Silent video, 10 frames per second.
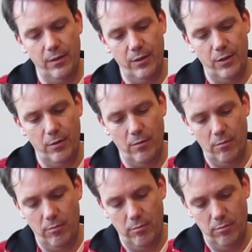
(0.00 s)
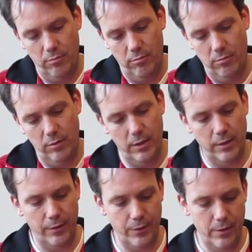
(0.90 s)
So that
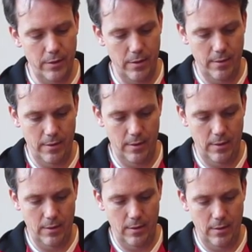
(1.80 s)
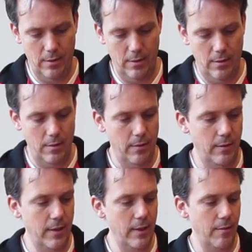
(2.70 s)
looks good.
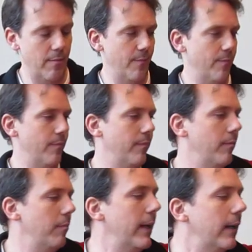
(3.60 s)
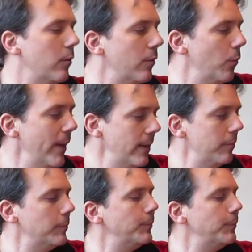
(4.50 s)
And then make it wet.